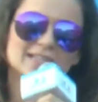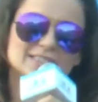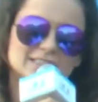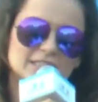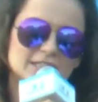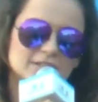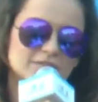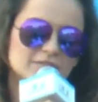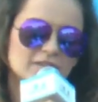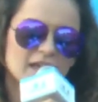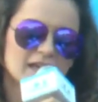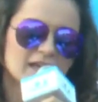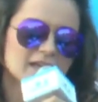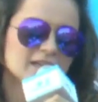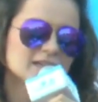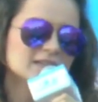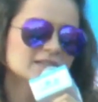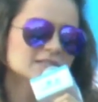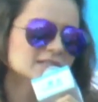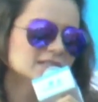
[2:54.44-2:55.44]
active
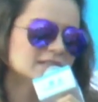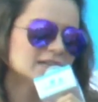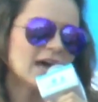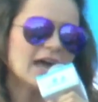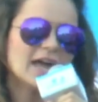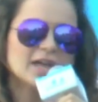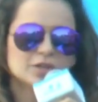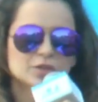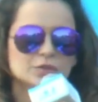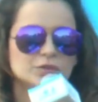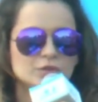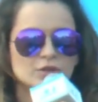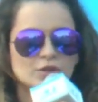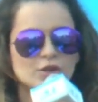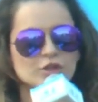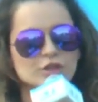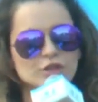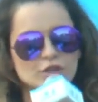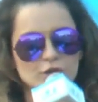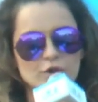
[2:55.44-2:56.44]
and uh, I do
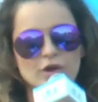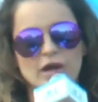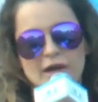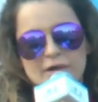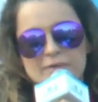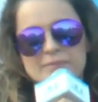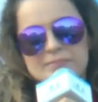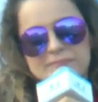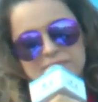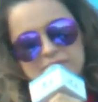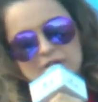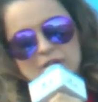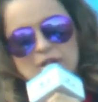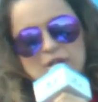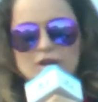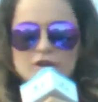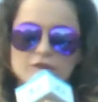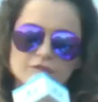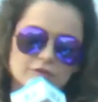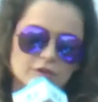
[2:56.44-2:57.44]
yoga,
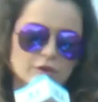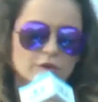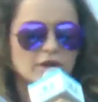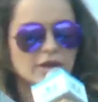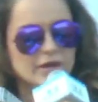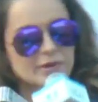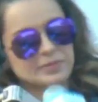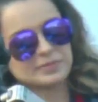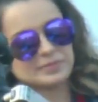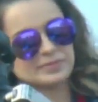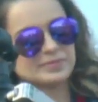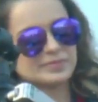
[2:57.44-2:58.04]
a lot of yoga.